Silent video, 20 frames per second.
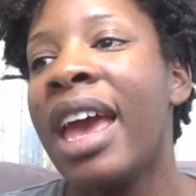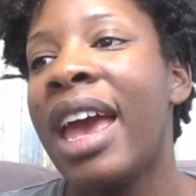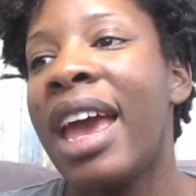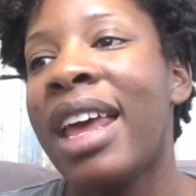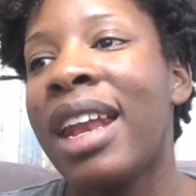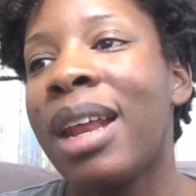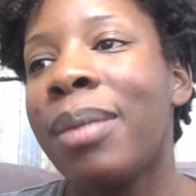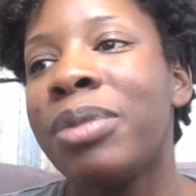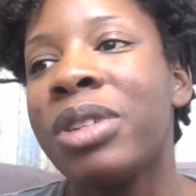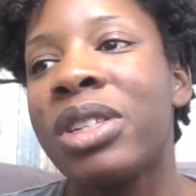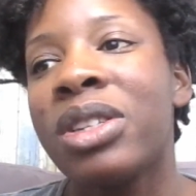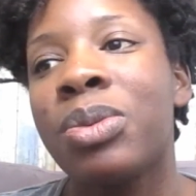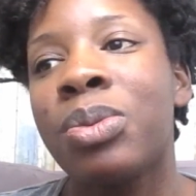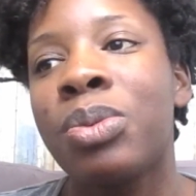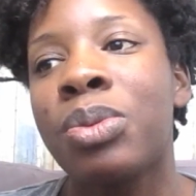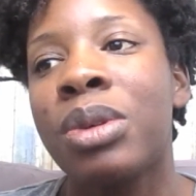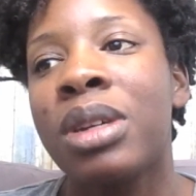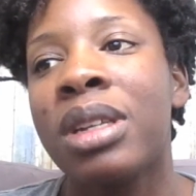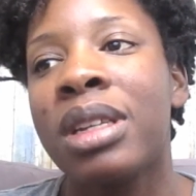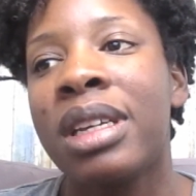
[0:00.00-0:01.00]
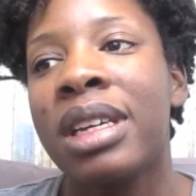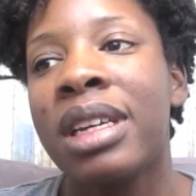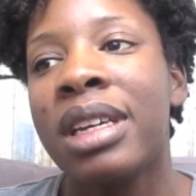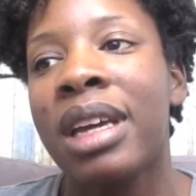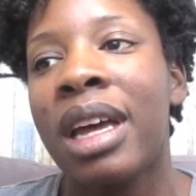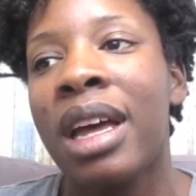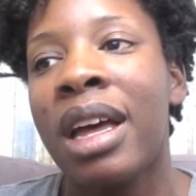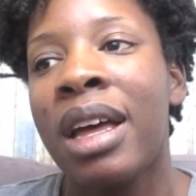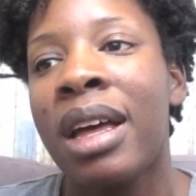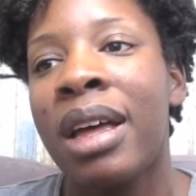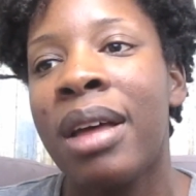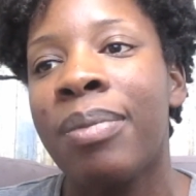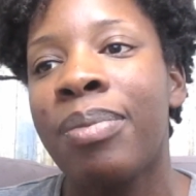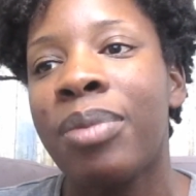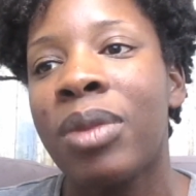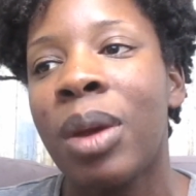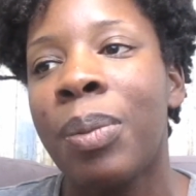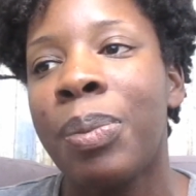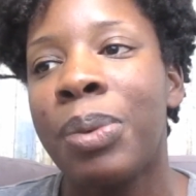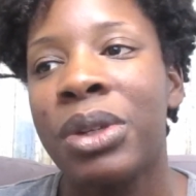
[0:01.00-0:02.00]
And I'm just really um,
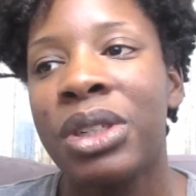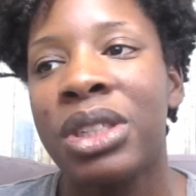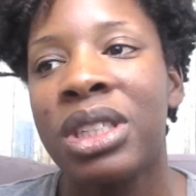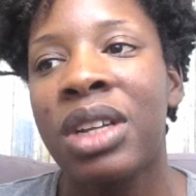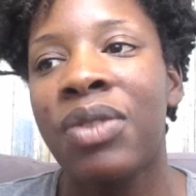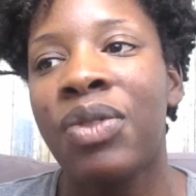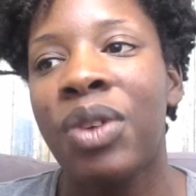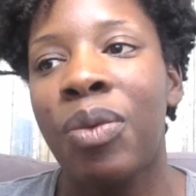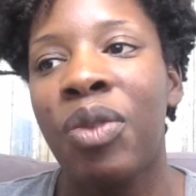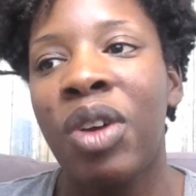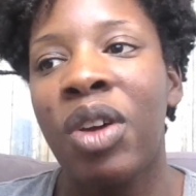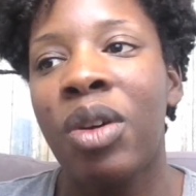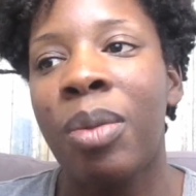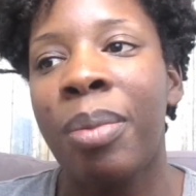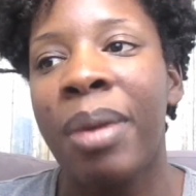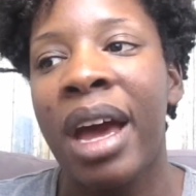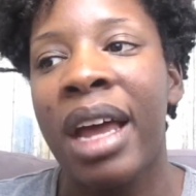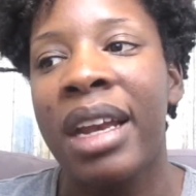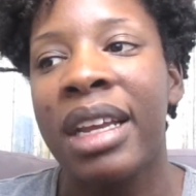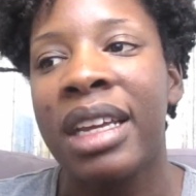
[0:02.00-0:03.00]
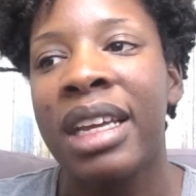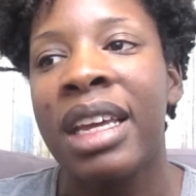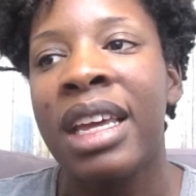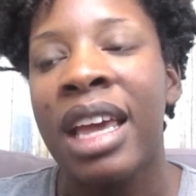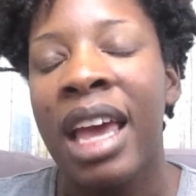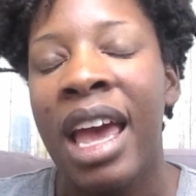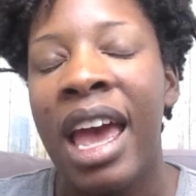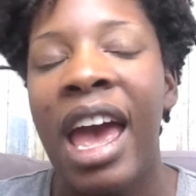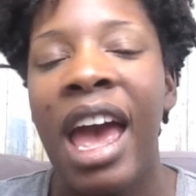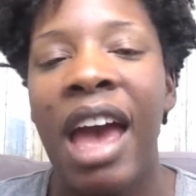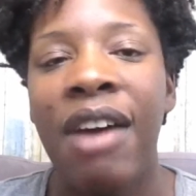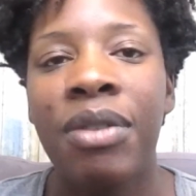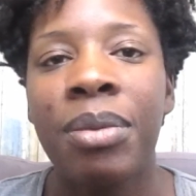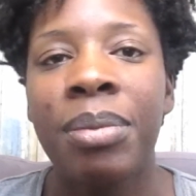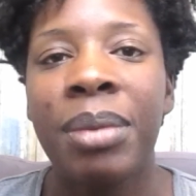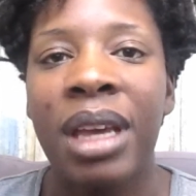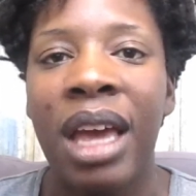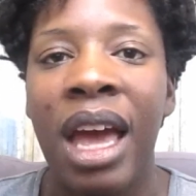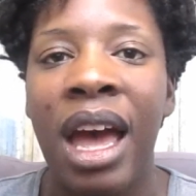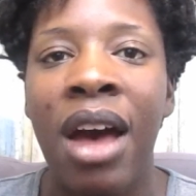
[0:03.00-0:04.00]
appreciative of everybody
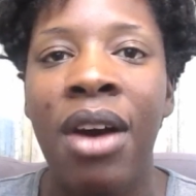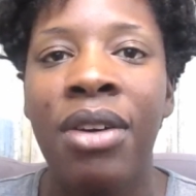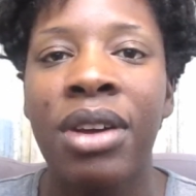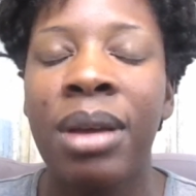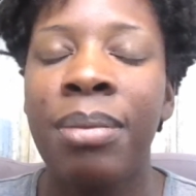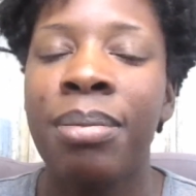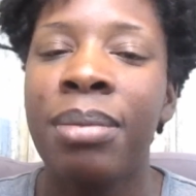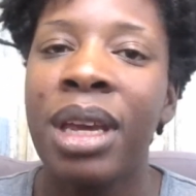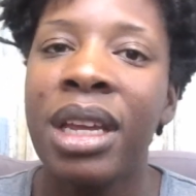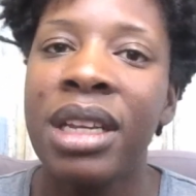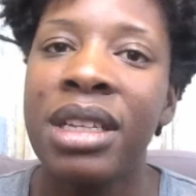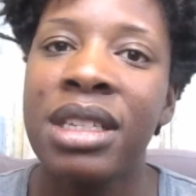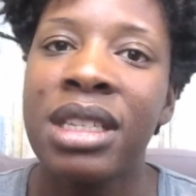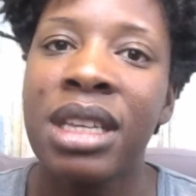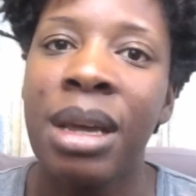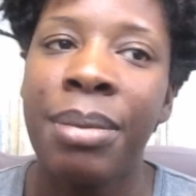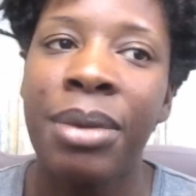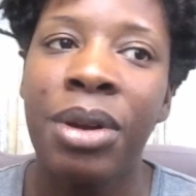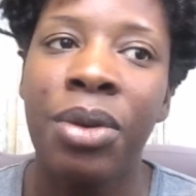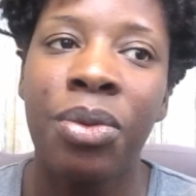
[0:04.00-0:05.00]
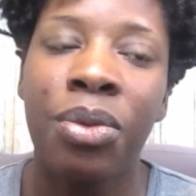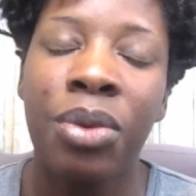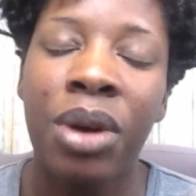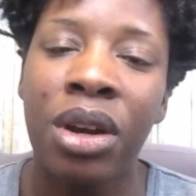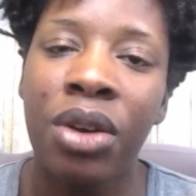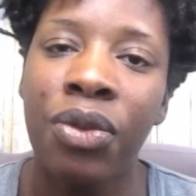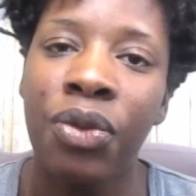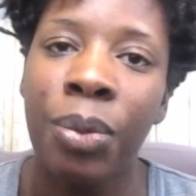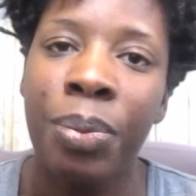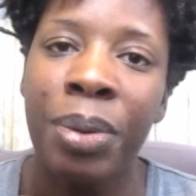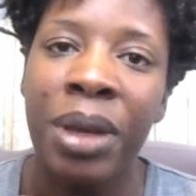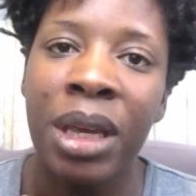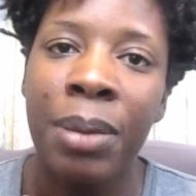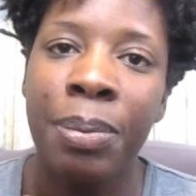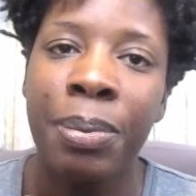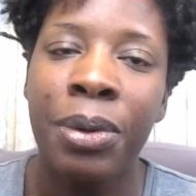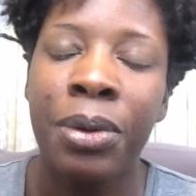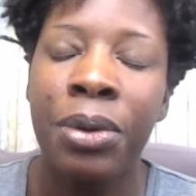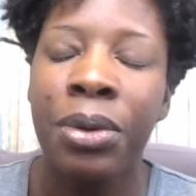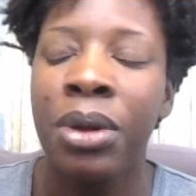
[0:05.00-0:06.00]
having me out and meeting some of the wonderful
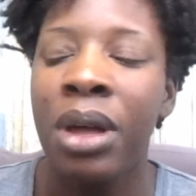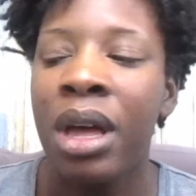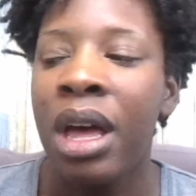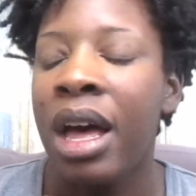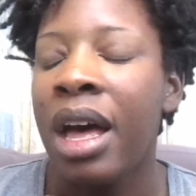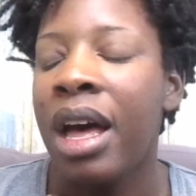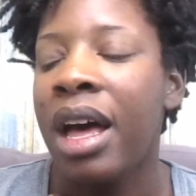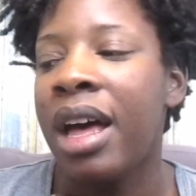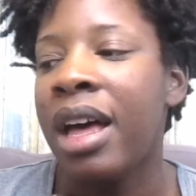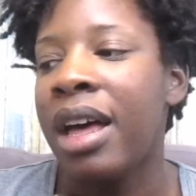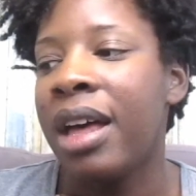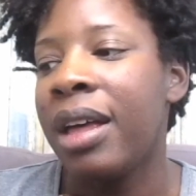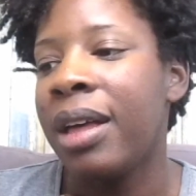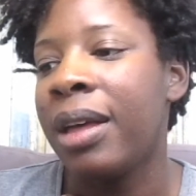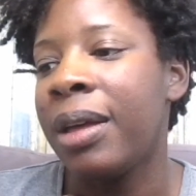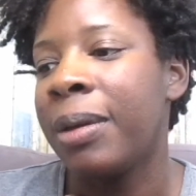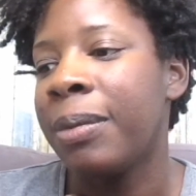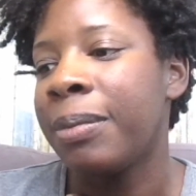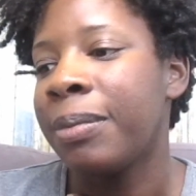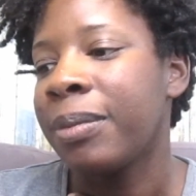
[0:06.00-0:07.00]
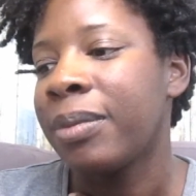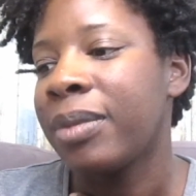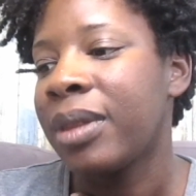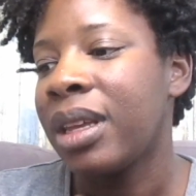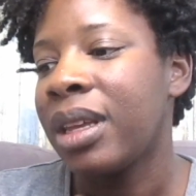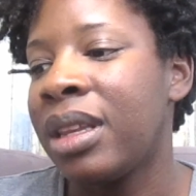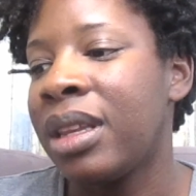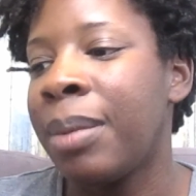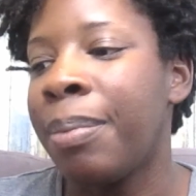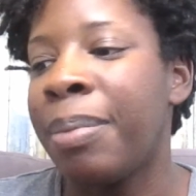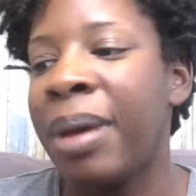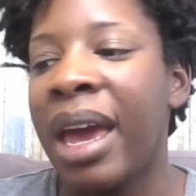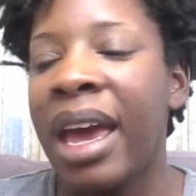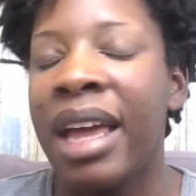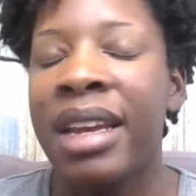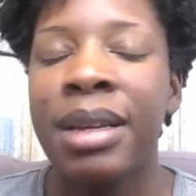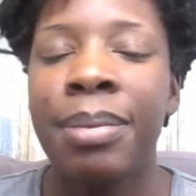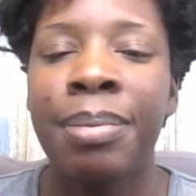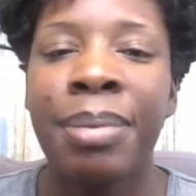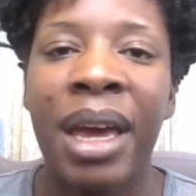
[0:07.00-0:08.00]
people. Um, the
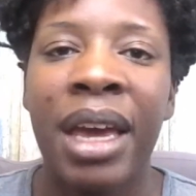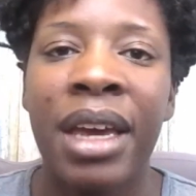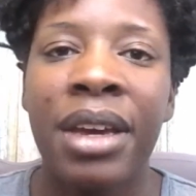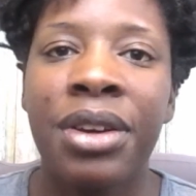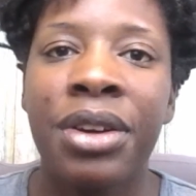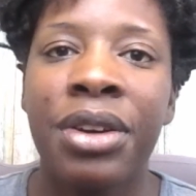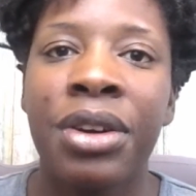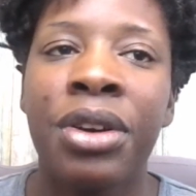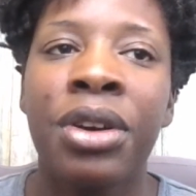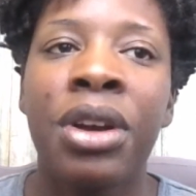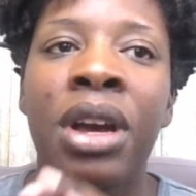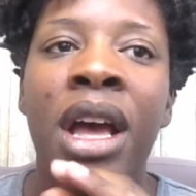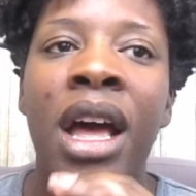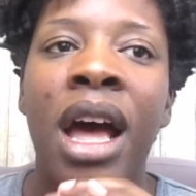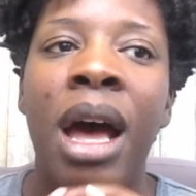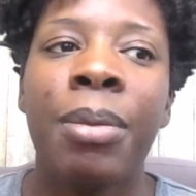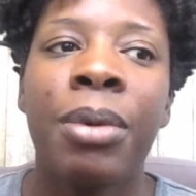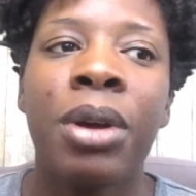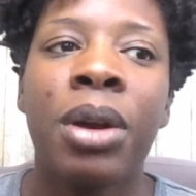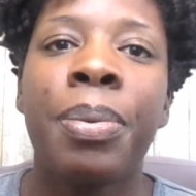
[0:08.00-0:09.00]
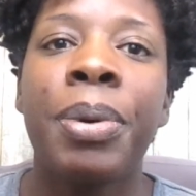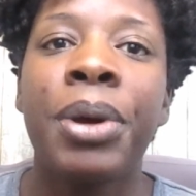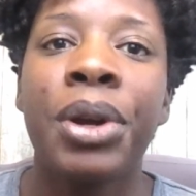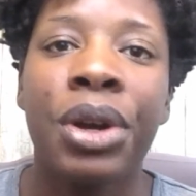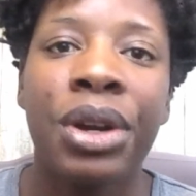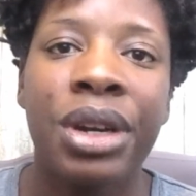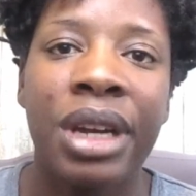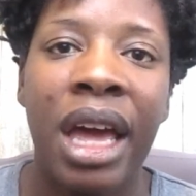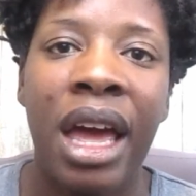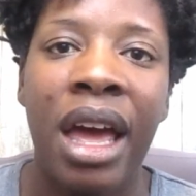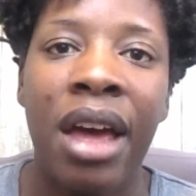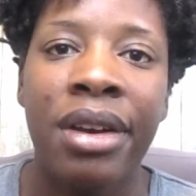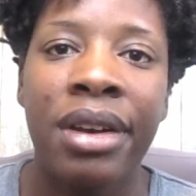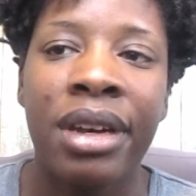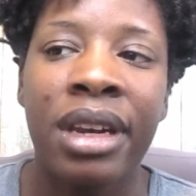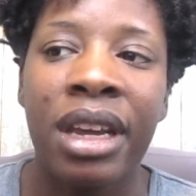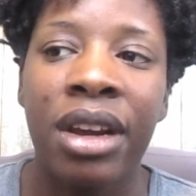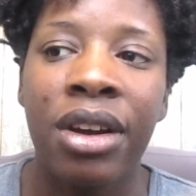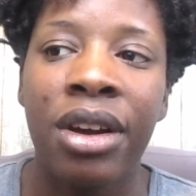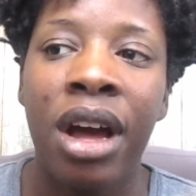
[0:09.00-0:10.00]
Bandit Baker, I'm gonna put her
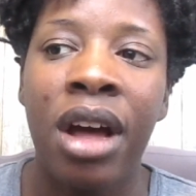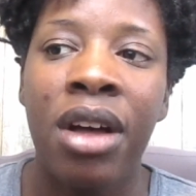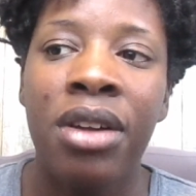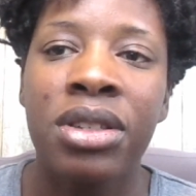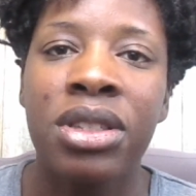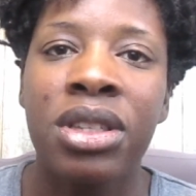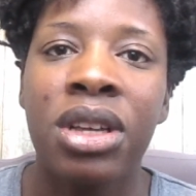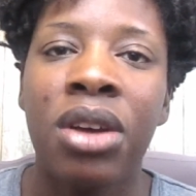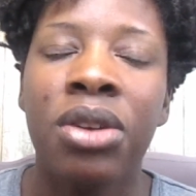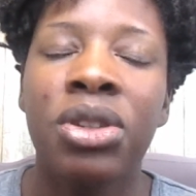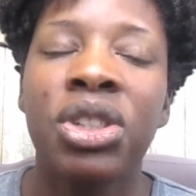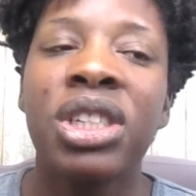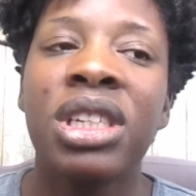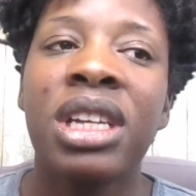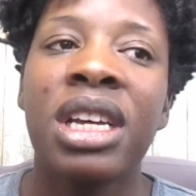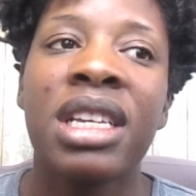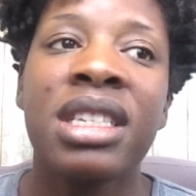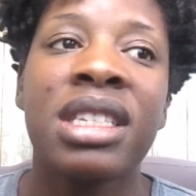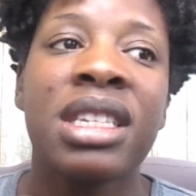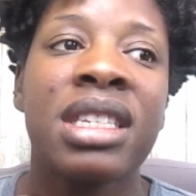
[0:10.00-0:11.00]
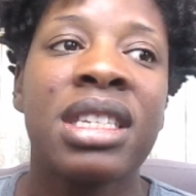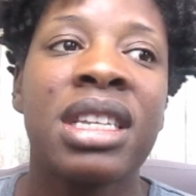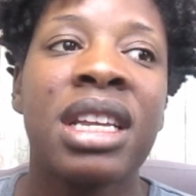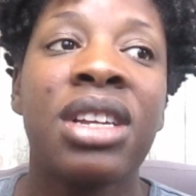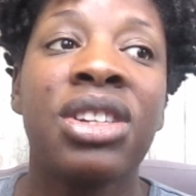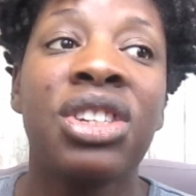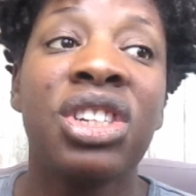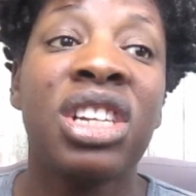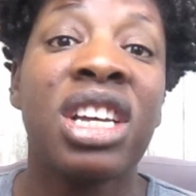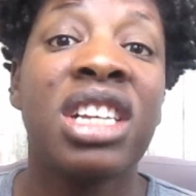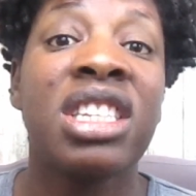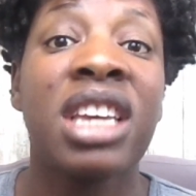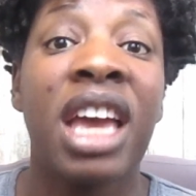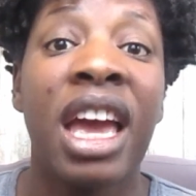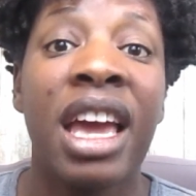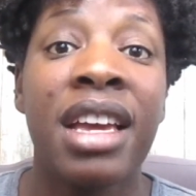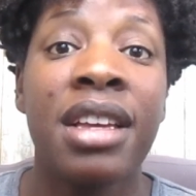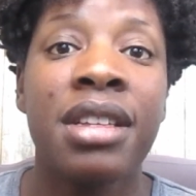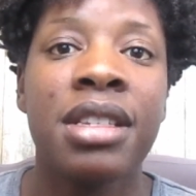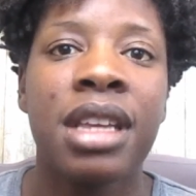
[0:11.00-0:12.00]
down there also. She does the, she does
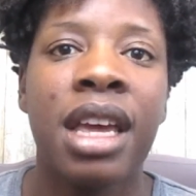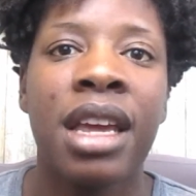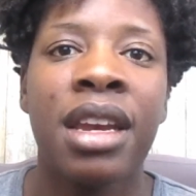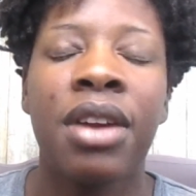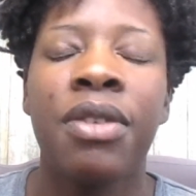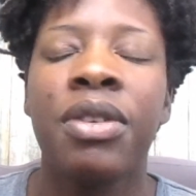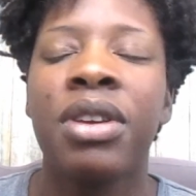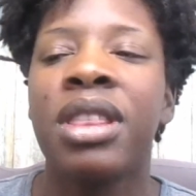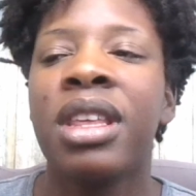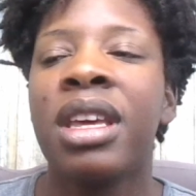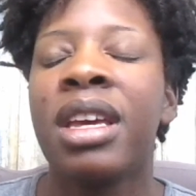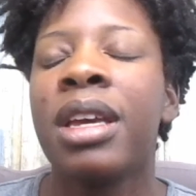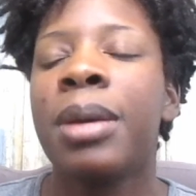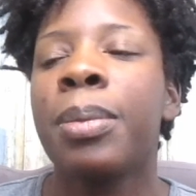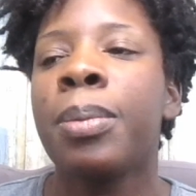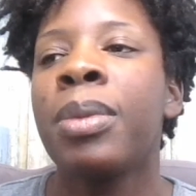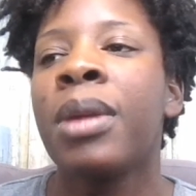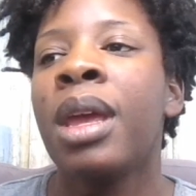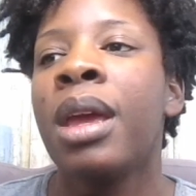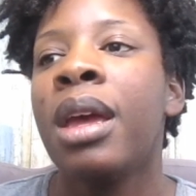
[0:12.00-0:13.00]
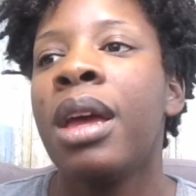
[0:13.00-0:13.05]
cakes and everything.